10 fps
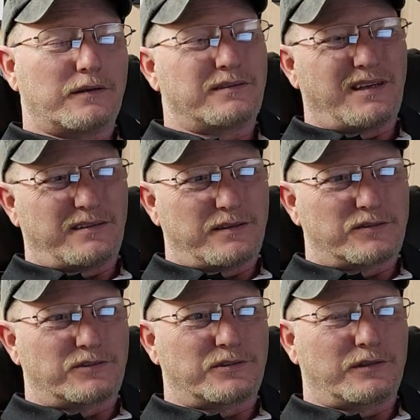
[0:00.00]
Not
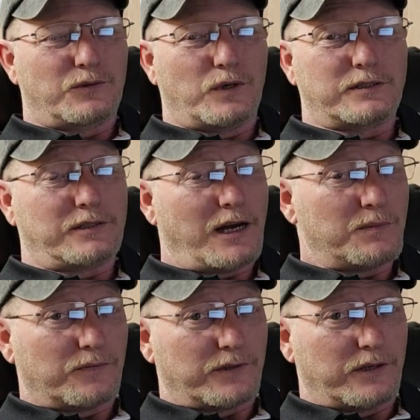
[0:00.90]
necessarily what
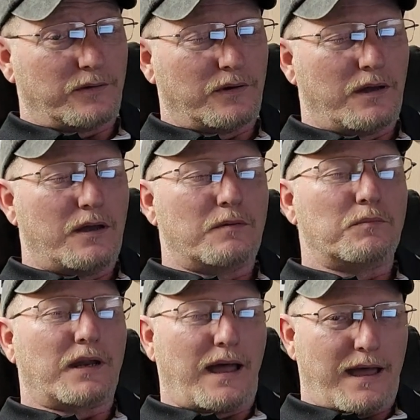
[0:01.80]
type of cue,
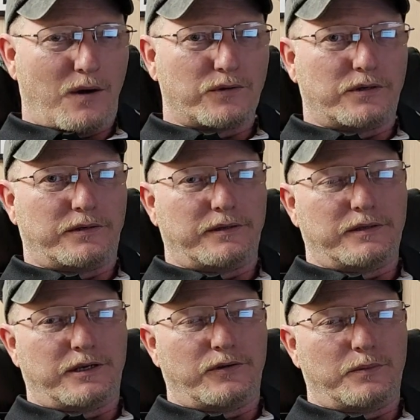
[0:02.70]
but how you need
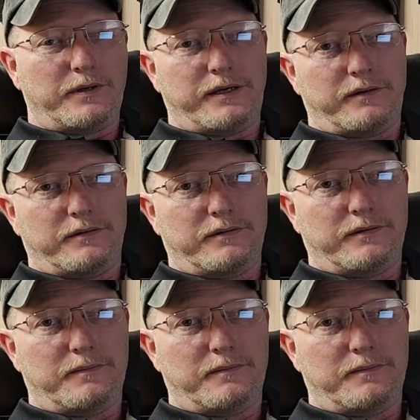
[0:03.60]
the cue to be.